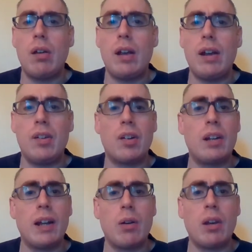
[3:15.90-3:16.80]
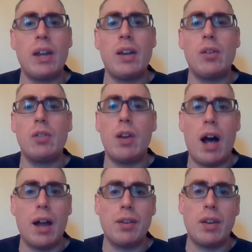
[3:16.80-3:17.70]
is clearly
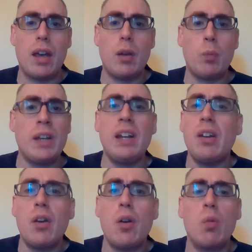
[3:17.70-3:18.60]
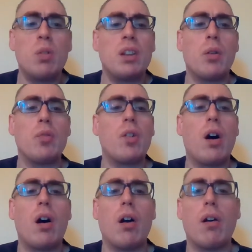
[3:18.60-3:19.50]
not, and we need to know what those
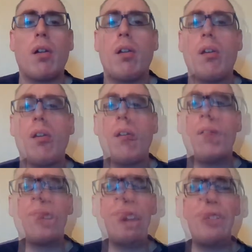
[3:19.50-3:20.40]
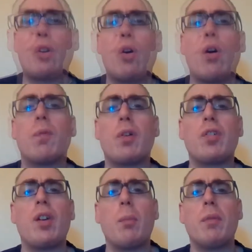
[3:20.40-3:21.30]
are. So let's go over
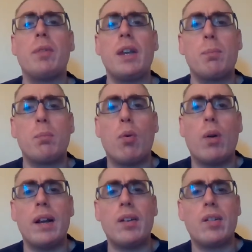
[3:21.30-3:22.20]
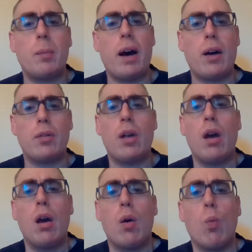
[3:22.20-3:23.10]
some of the points about
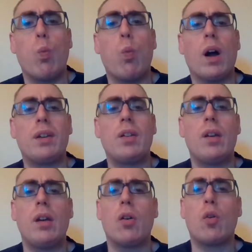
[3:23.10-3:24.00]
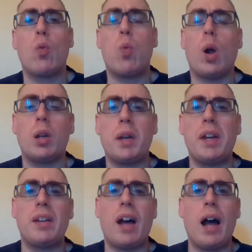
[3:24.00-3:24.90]
what quality
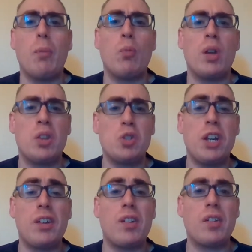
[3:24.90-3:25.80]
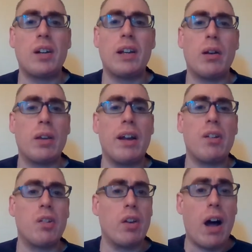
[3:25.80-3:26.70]
time with Jesus clearly is
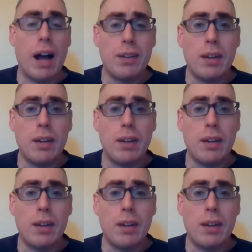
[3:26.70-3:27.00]
not.